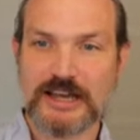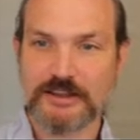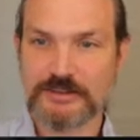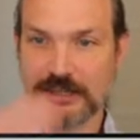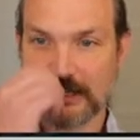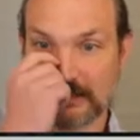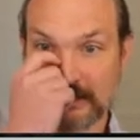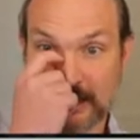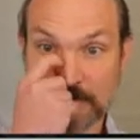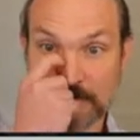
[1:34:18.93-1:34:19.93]
out that
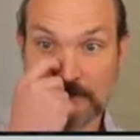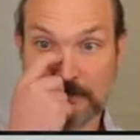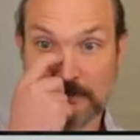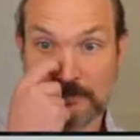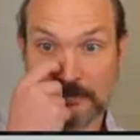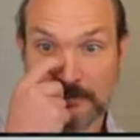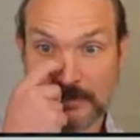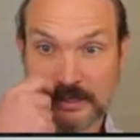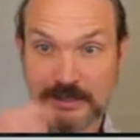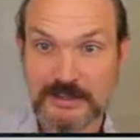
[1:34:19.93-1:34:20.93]
um,
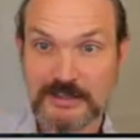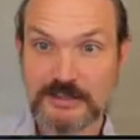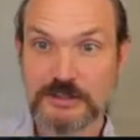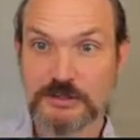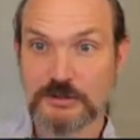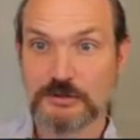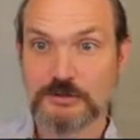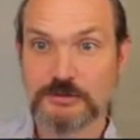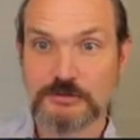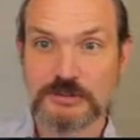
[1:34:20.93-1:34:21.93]

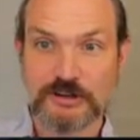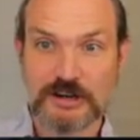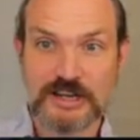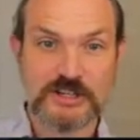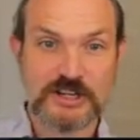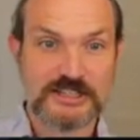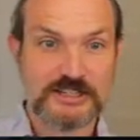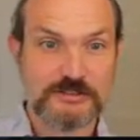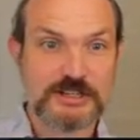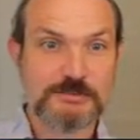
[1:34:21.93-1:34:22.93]
you your Nginx
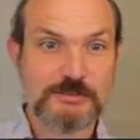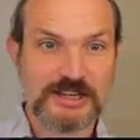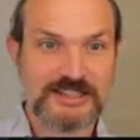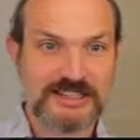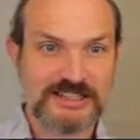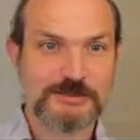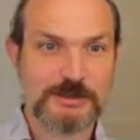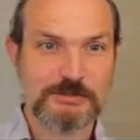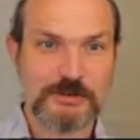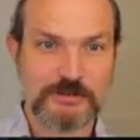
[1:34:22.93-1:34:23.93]
ingress might need to
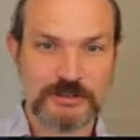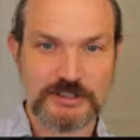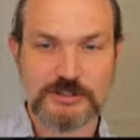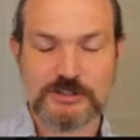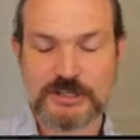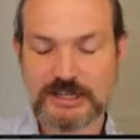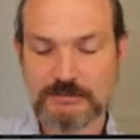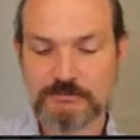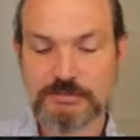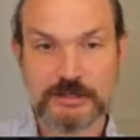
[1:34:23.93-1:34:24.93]
be privileged,
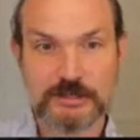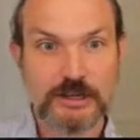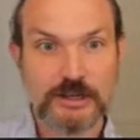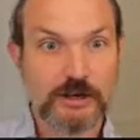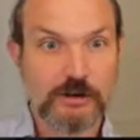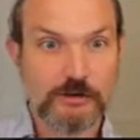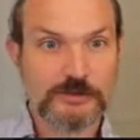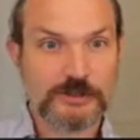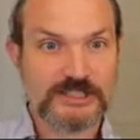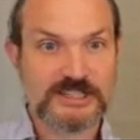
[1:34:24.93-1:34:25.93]
um, but
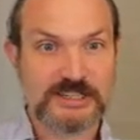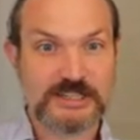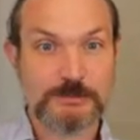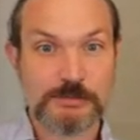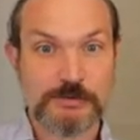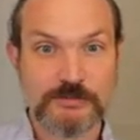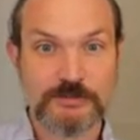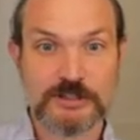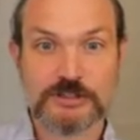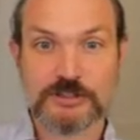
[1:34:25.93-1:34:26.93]
hopefully it doesn't need to be
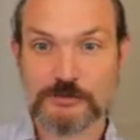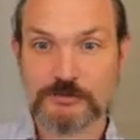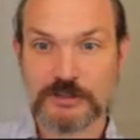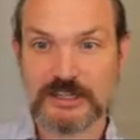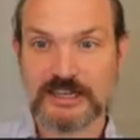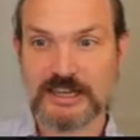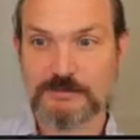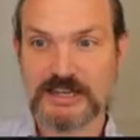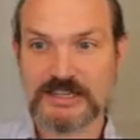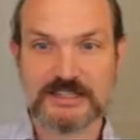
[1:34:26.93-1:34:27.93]
privileged hopefully
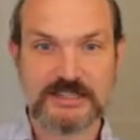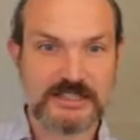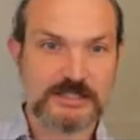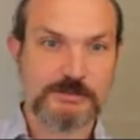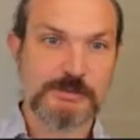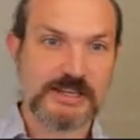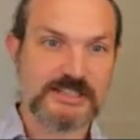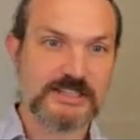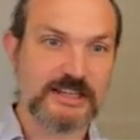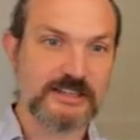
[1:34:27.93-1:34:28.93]
at best it needs to be
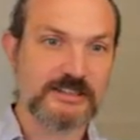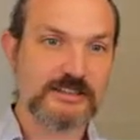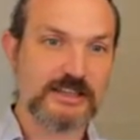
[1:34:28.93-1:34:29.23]
baseline